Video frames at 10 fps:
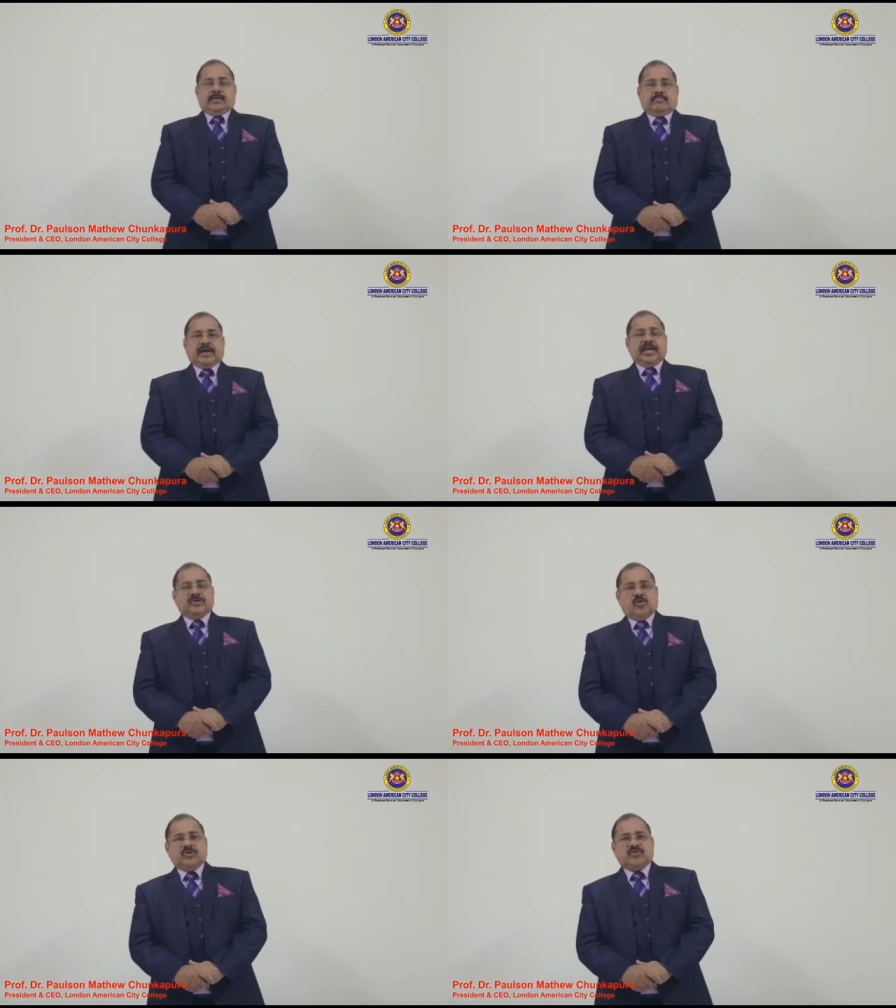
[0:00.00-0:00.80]
Money
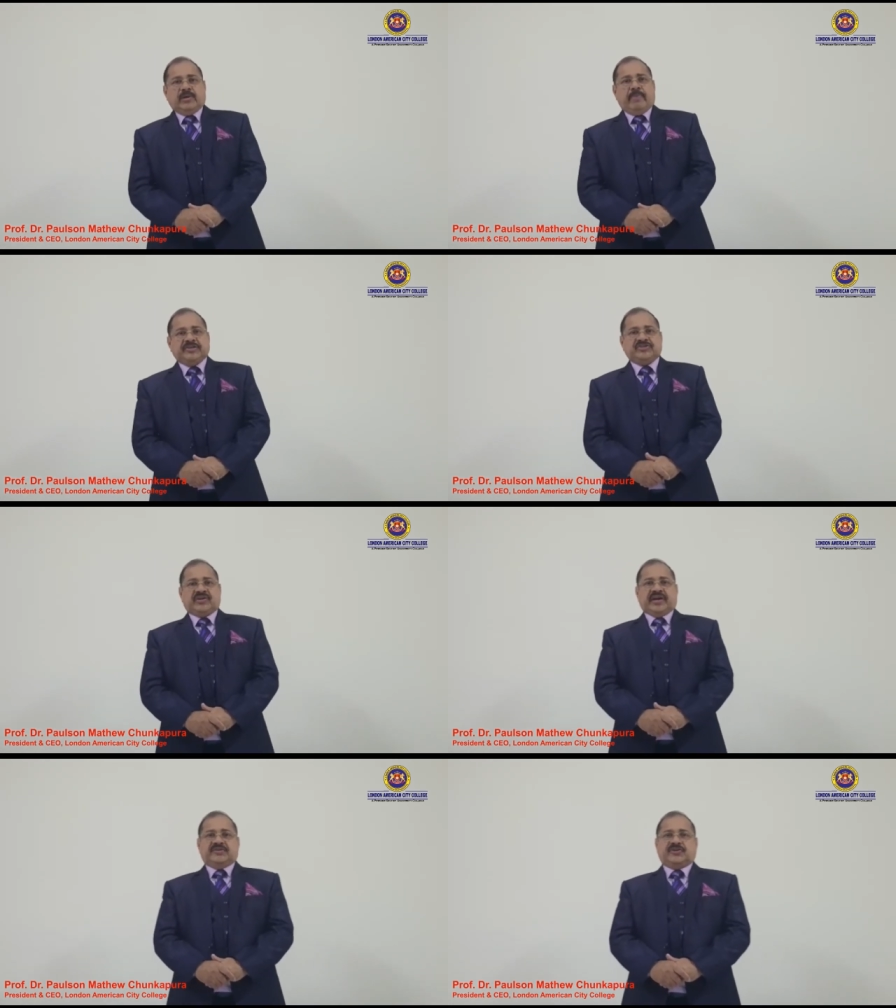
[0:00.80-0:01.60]
is also the basis of
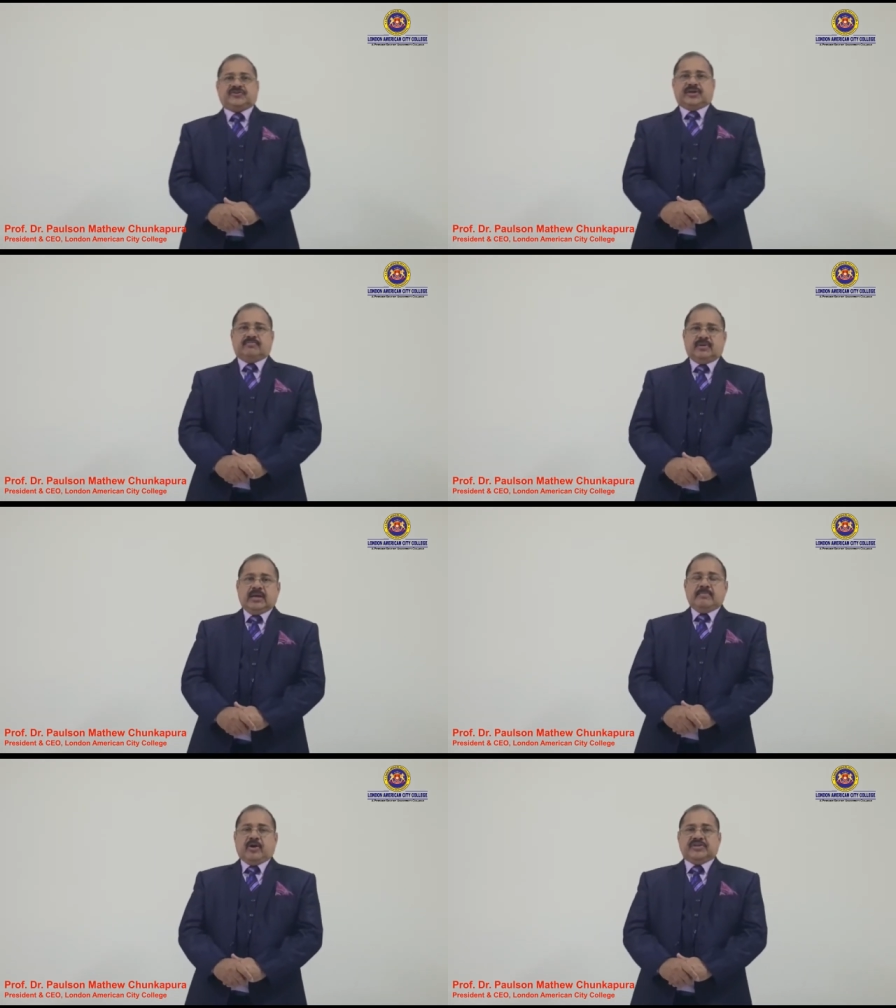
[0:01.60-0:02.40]
the credit system
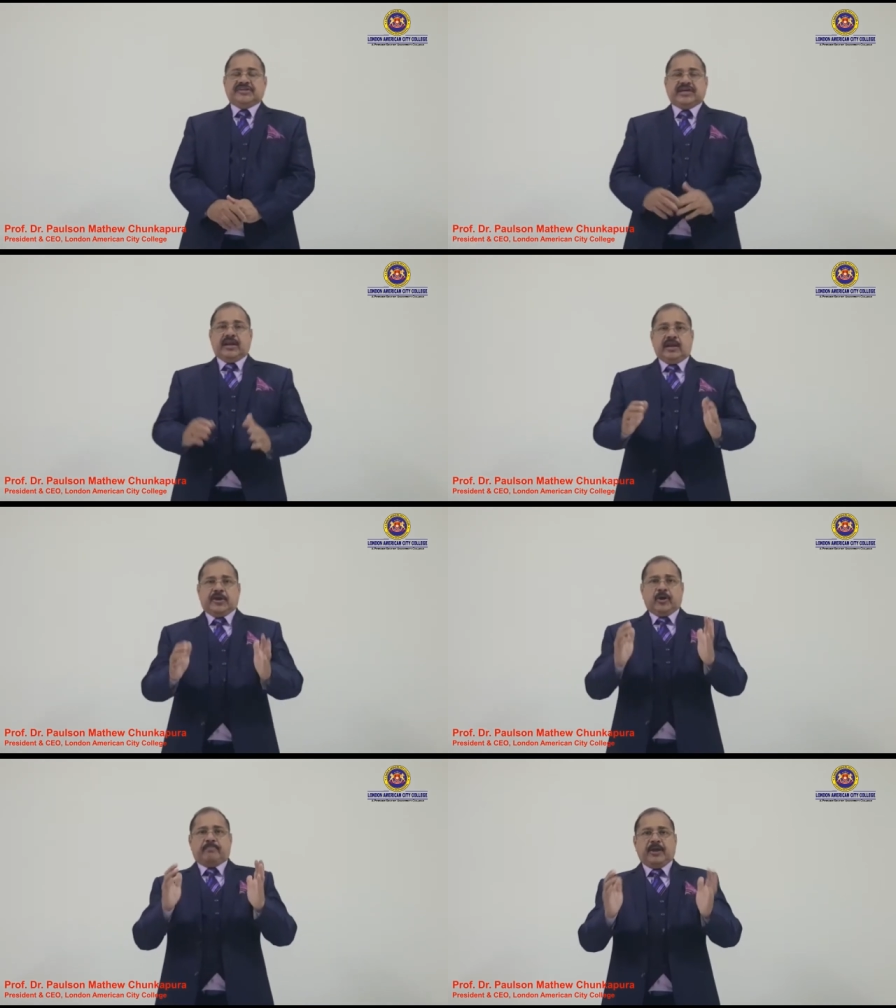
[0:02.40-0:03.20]
because it's a
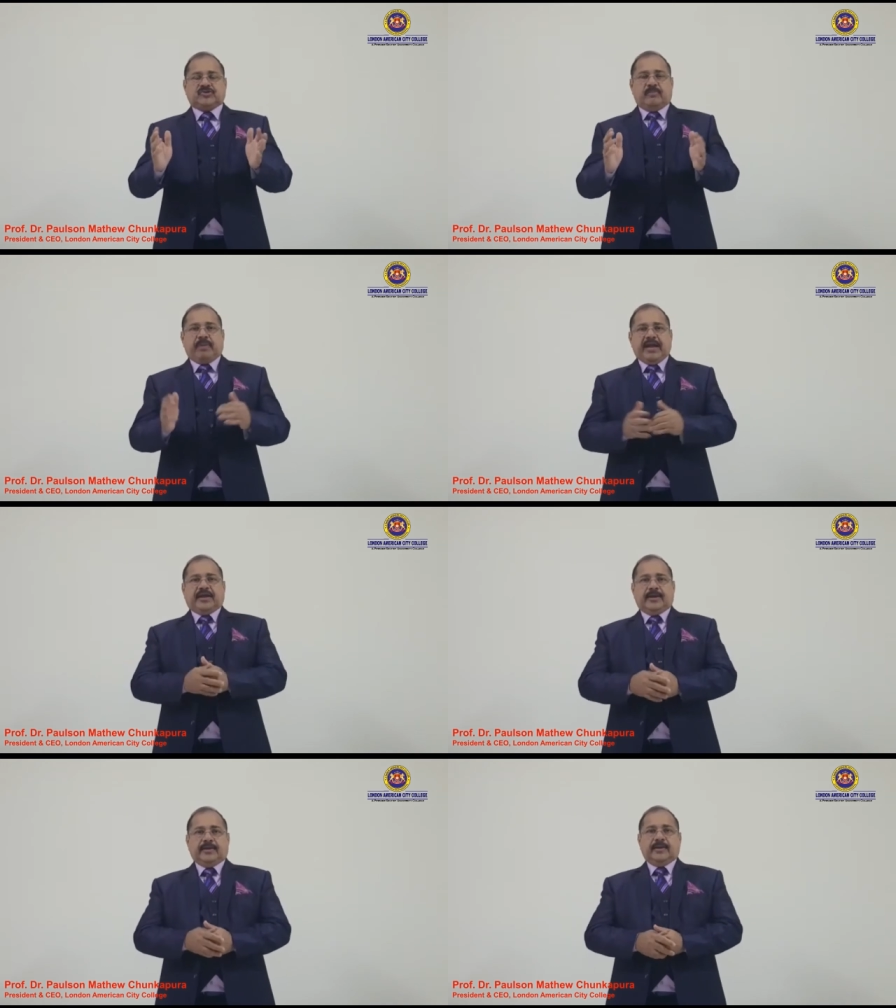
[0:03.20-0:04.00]
liquid base of
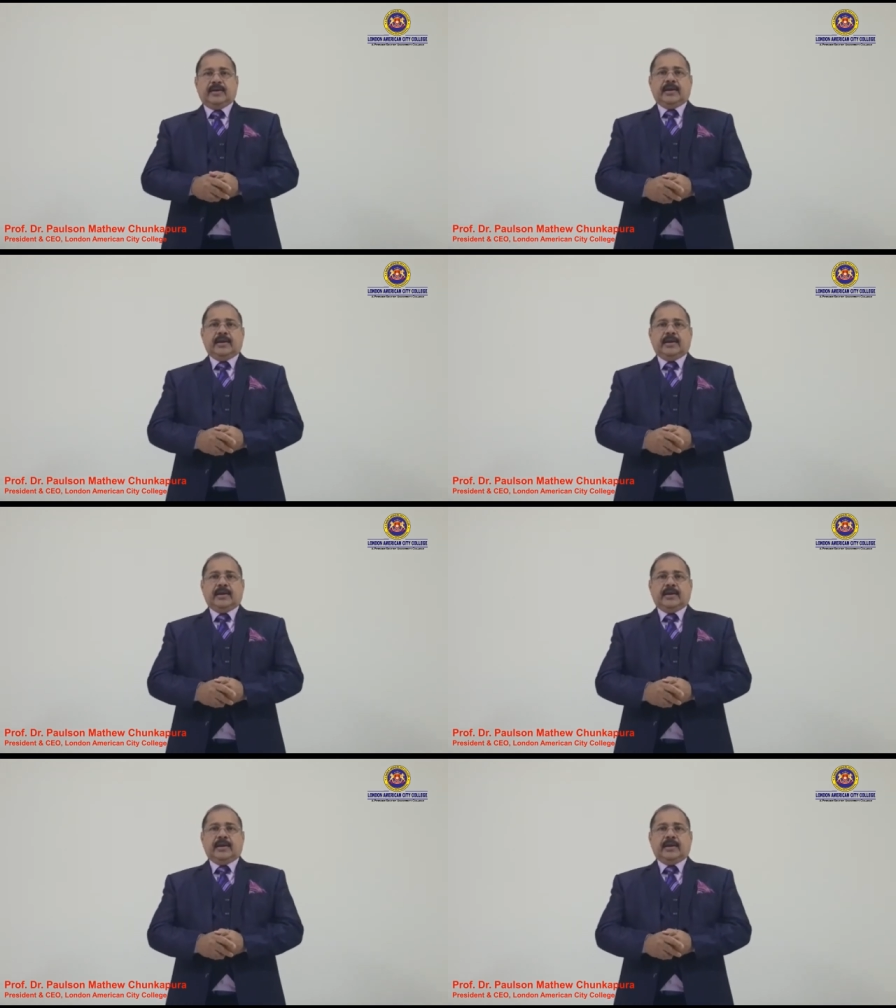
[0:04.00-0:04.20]
banking.